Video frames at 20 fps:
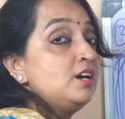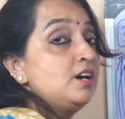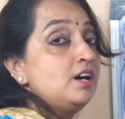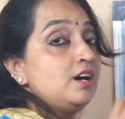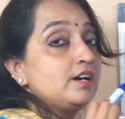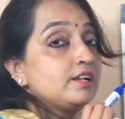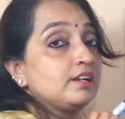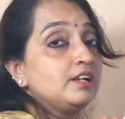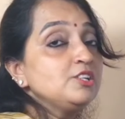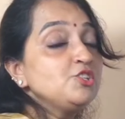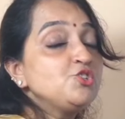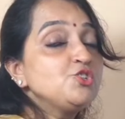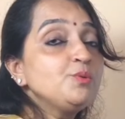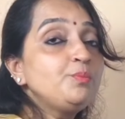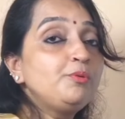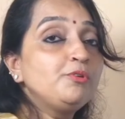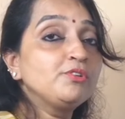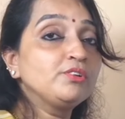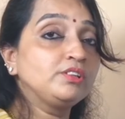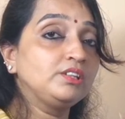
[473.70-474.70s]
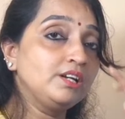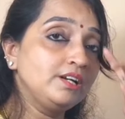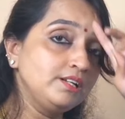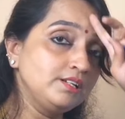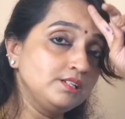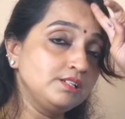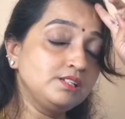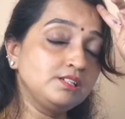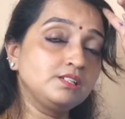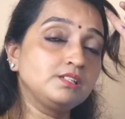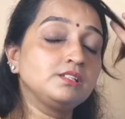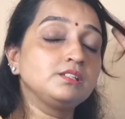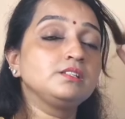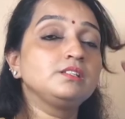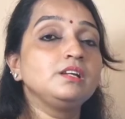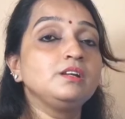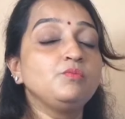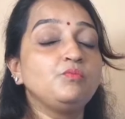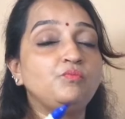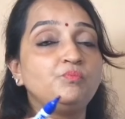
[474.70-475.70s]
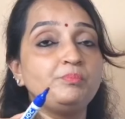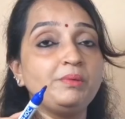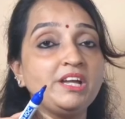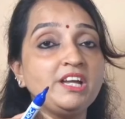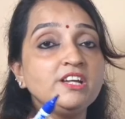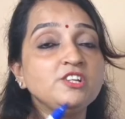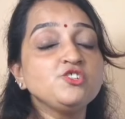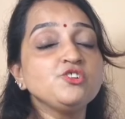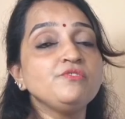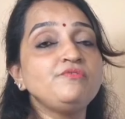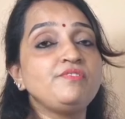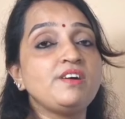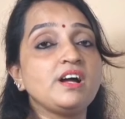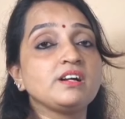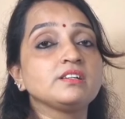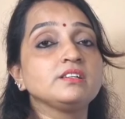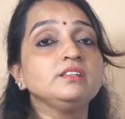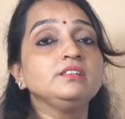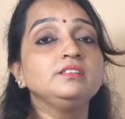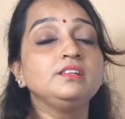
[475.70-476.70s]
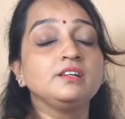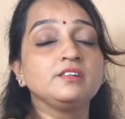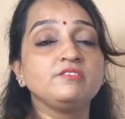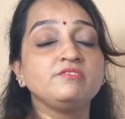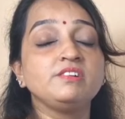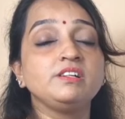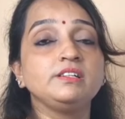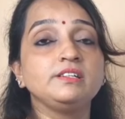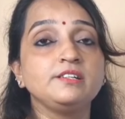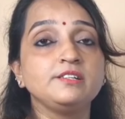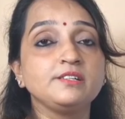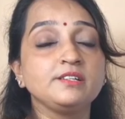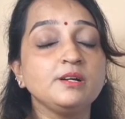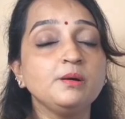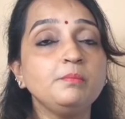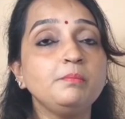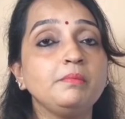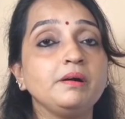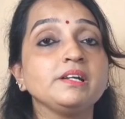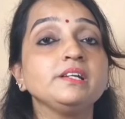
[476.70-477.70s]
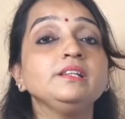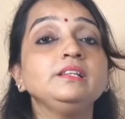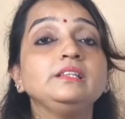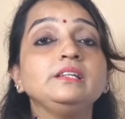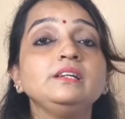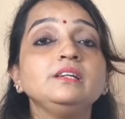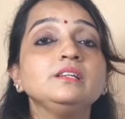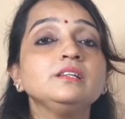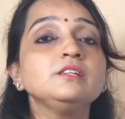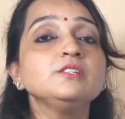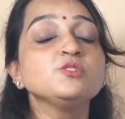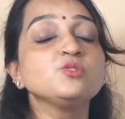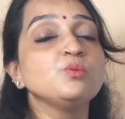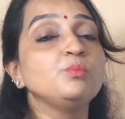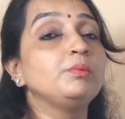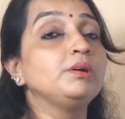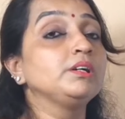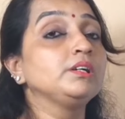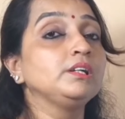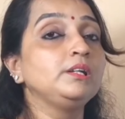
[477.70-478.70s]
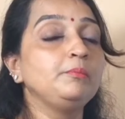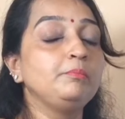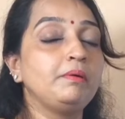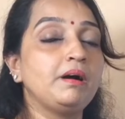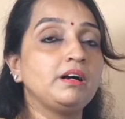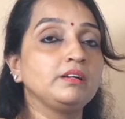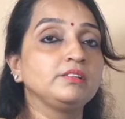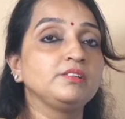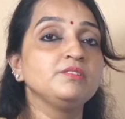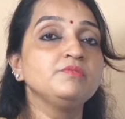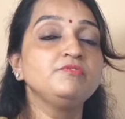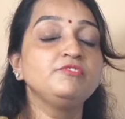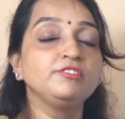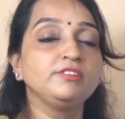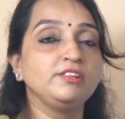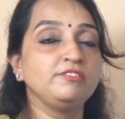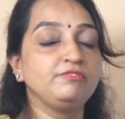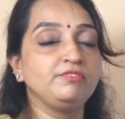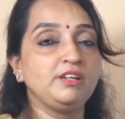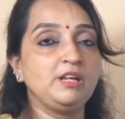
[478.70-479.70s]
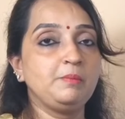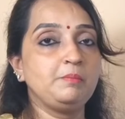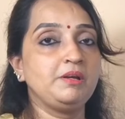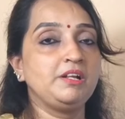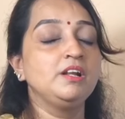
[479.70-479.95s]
Rajju Purta is the major factor that will determine Dirgha Sumangli Bhagyam for the female.